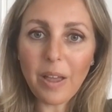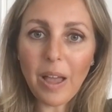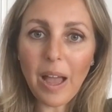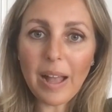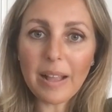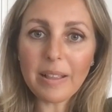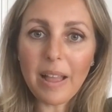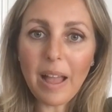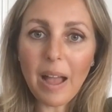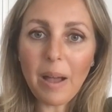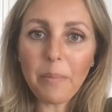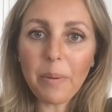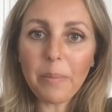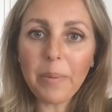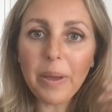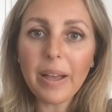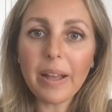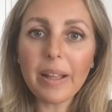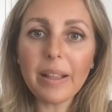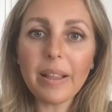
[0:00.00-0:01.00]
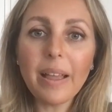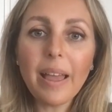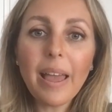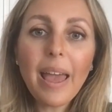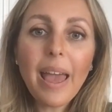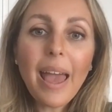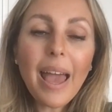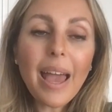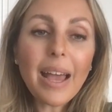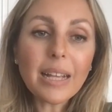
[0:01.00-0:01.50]
And when we can
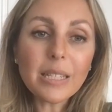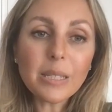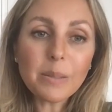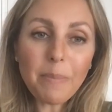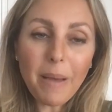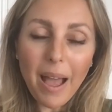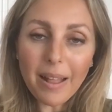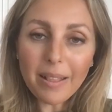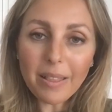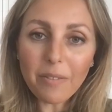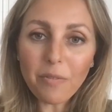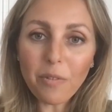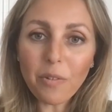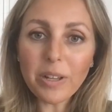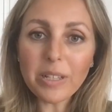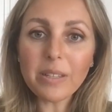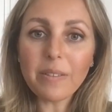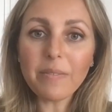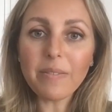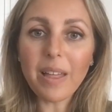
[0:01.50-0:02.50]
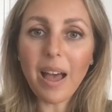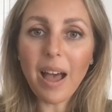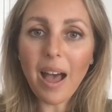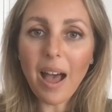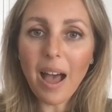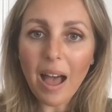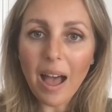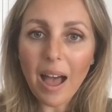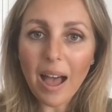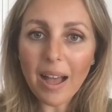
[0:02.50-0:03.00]
expand the voice of the
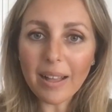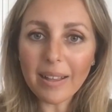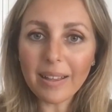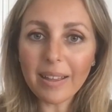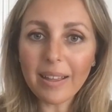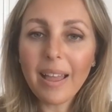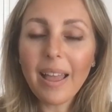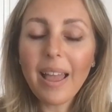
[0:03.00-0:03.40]
heart